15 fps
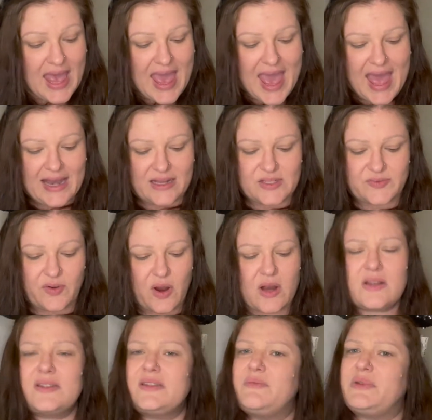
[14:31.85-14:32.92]
And as far
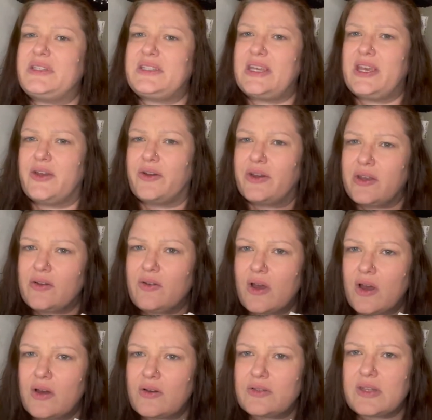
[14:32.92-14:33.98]
as the material
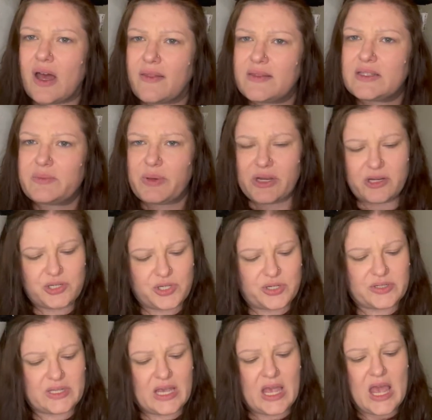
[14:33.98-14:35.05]
goes on the Spirit
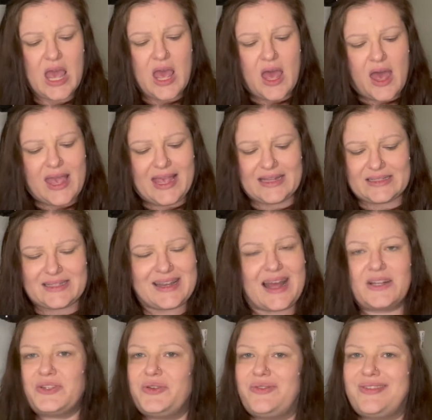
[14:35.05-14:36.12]
jersey, it's
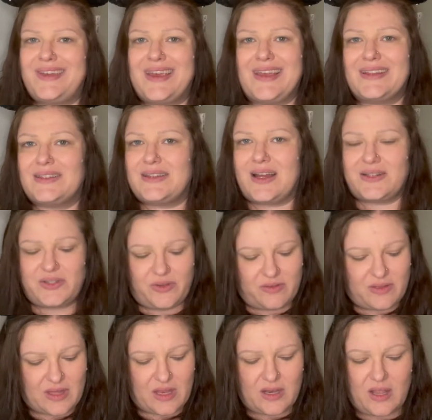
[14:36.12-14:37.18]
not too thick, it's not too
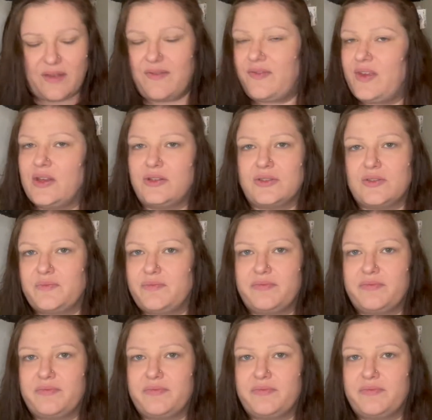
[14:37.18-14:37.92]
thin. It feels